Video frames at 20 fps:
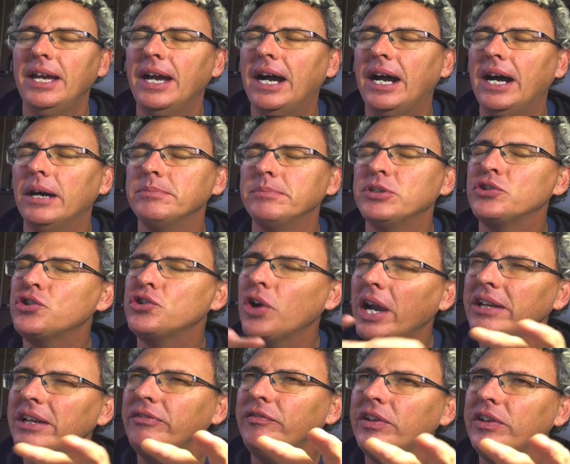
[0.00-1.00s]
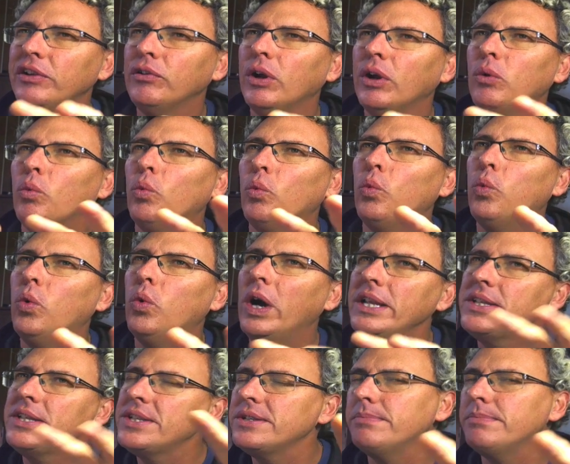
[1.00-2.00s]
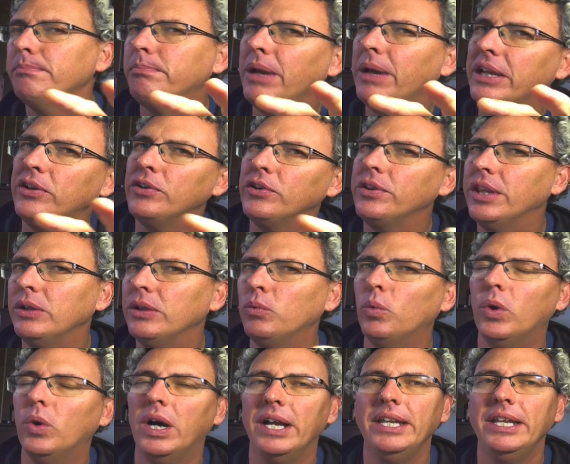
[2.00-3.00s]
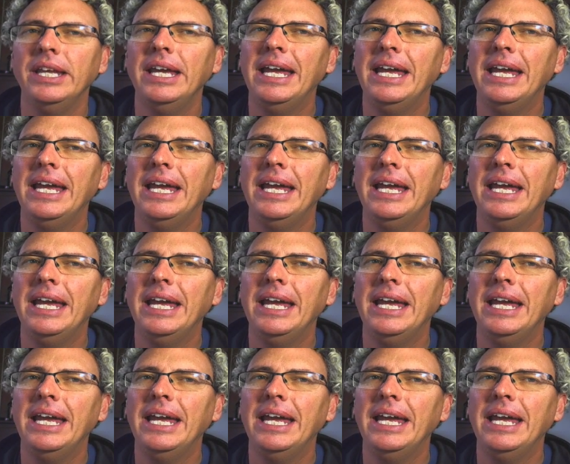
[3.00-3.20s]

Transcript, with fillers: um, to try to figure out what's better than what